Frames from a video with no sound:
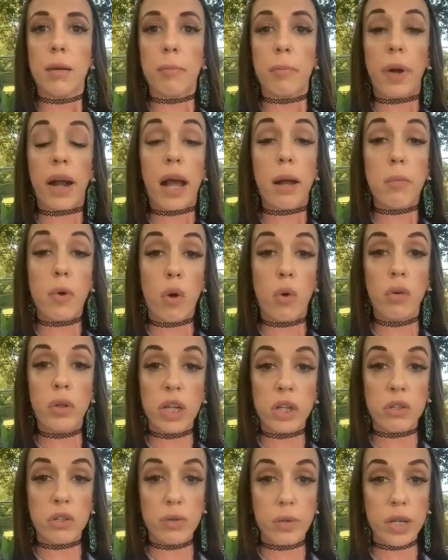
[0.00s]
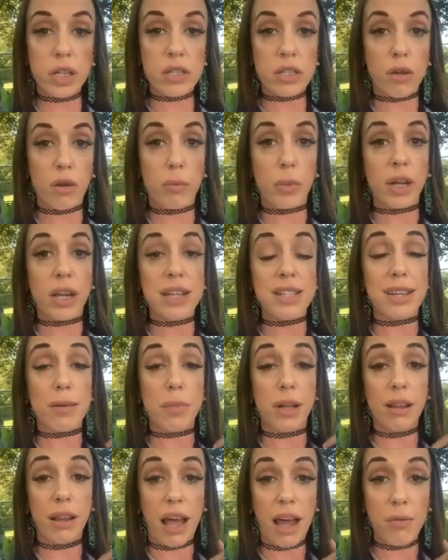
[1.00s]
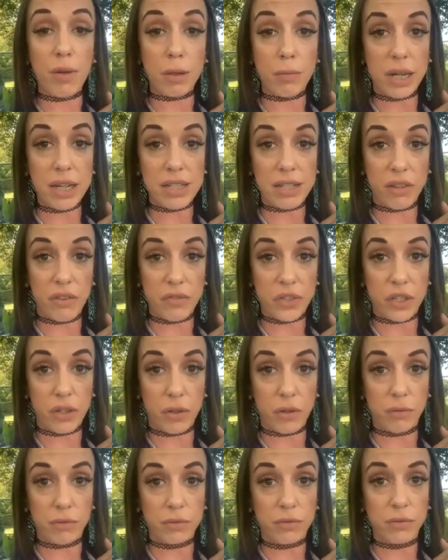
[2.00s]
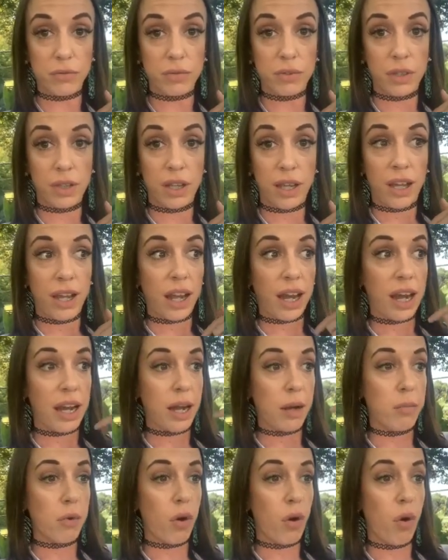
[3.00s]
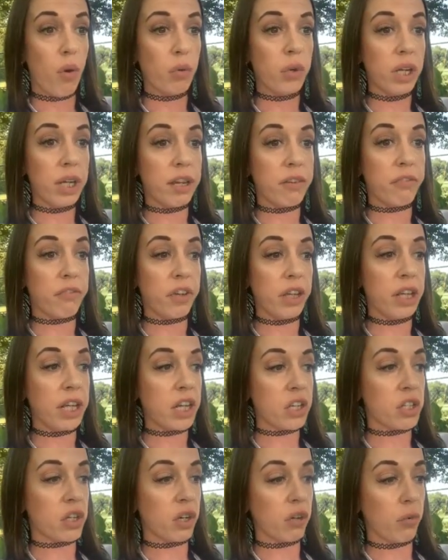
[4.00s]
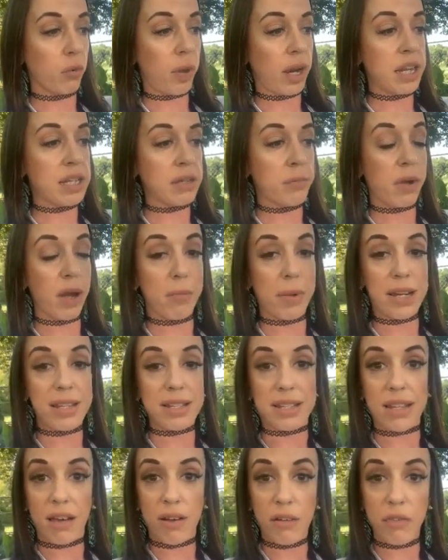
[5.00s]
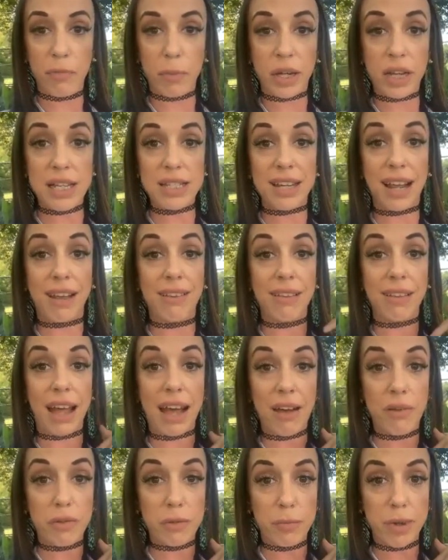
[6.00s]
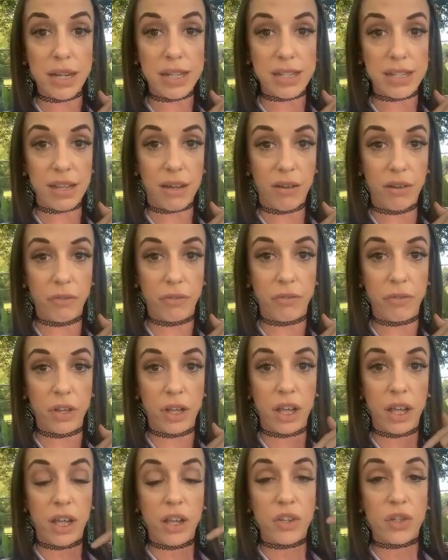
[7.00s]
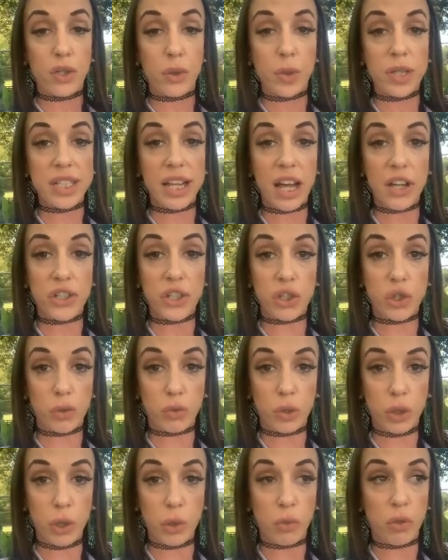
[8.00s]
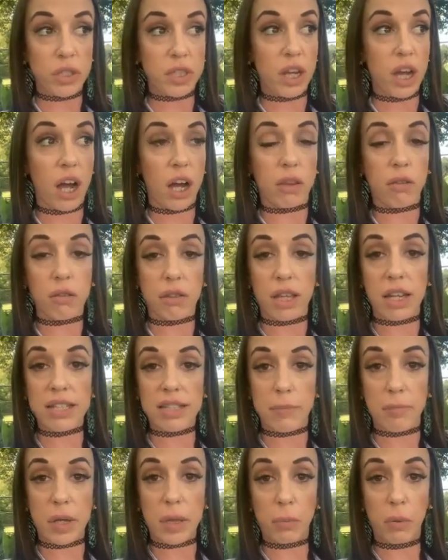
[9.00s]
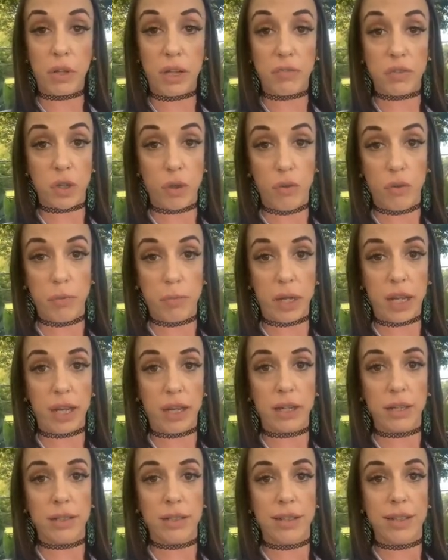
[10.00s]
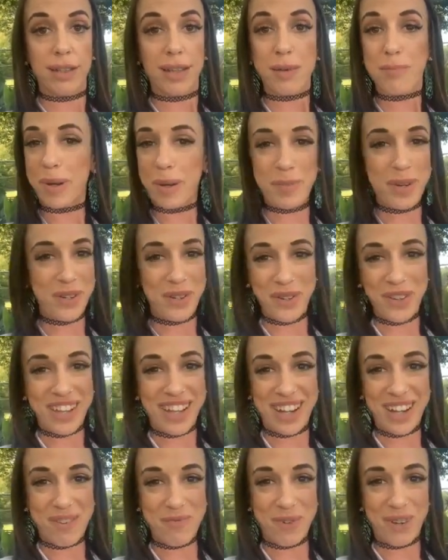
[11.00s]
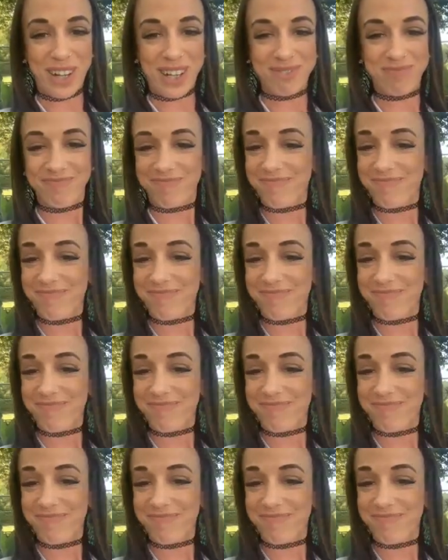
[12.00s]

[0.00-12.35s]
But I'm only doing so because I'm allowing myself to. And I'm only feeling certain ways about myself because I allowed myself to attach a truth to other things that people have told me. But I'm not doing that anymore.